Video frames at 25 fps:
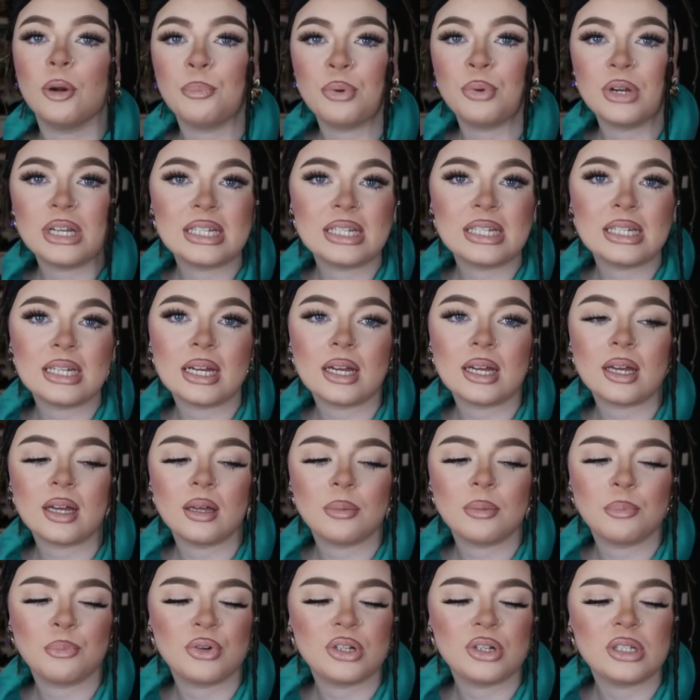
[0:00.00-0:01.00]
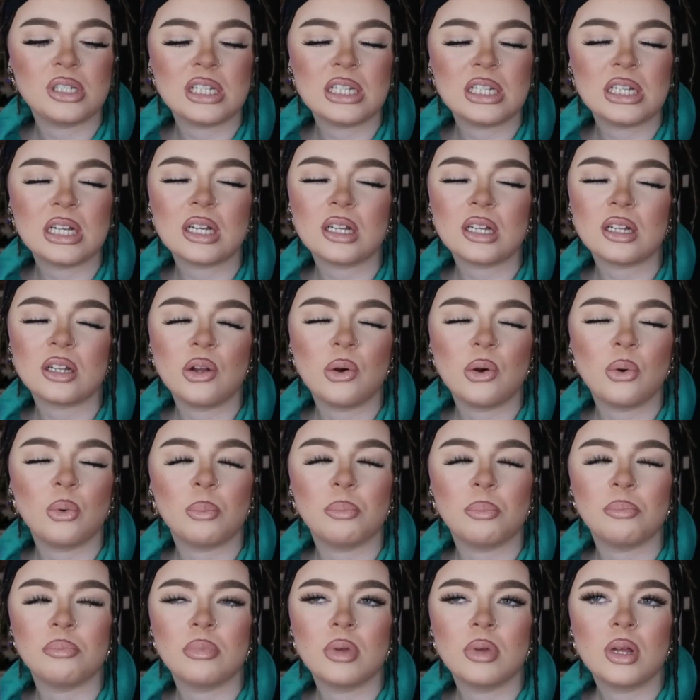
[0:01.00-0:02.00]
Pritt stick? No,
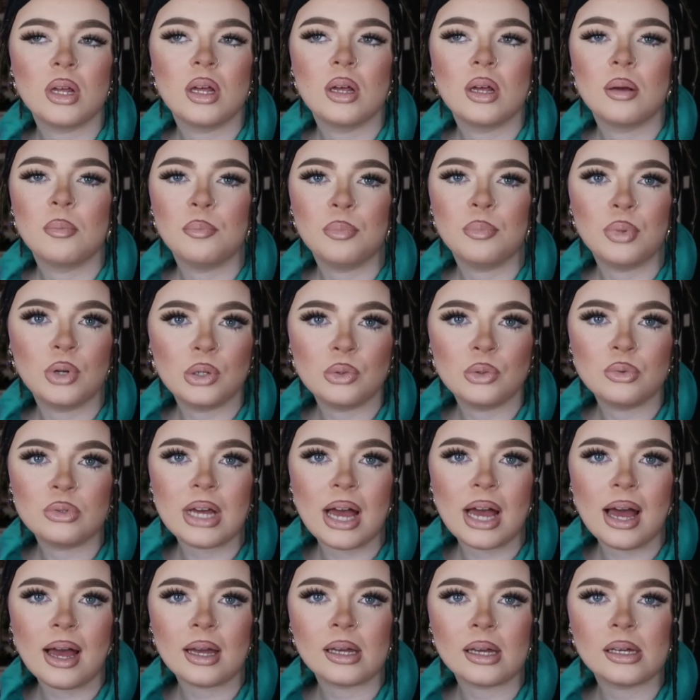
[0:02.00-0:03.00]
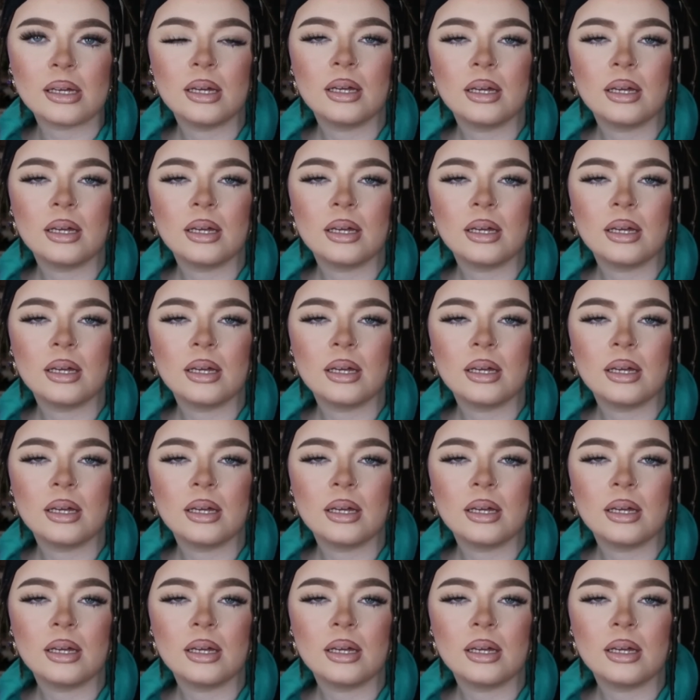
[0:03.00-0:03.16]
blue tack.